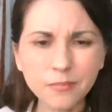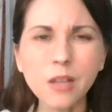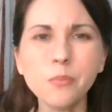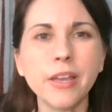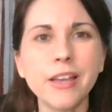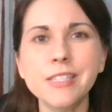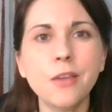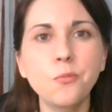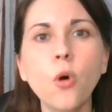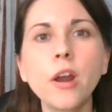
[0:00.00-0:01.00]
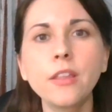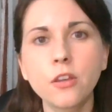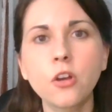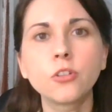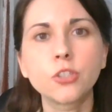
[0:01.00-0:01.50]
because they wanted the
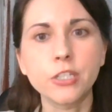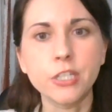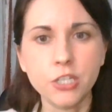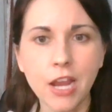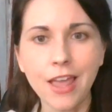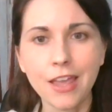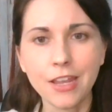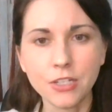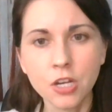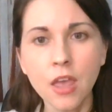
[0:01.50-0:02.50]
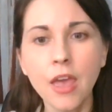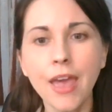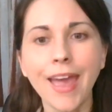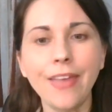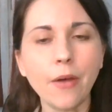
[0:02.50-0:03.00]
culture to change.
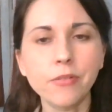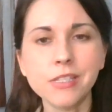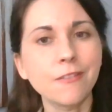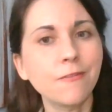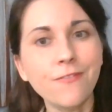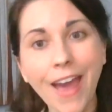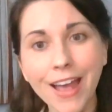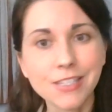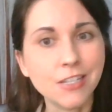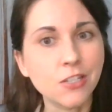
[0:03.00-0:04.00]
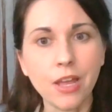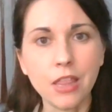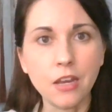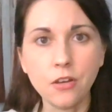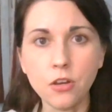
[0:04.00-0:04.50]
And that was the fastest way
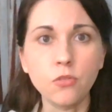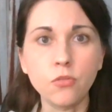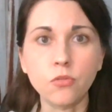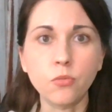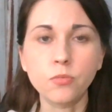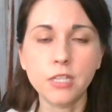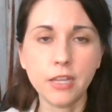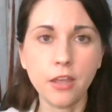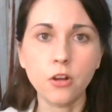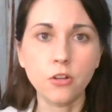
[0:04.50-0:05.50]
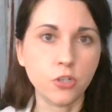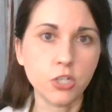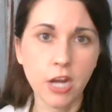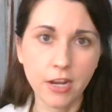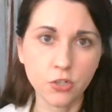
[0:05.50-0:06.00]
they knew to get culture
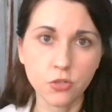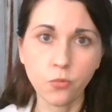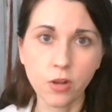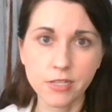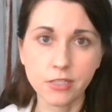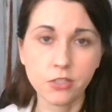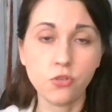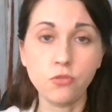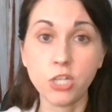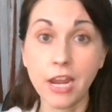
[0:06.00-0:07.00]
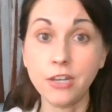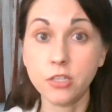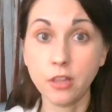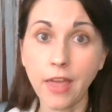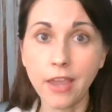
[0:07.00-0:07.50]
change, was to change
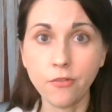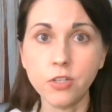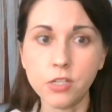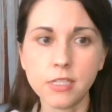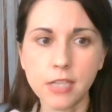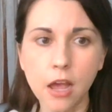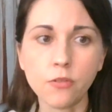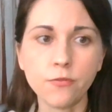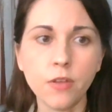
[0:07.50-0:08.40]
the language itself.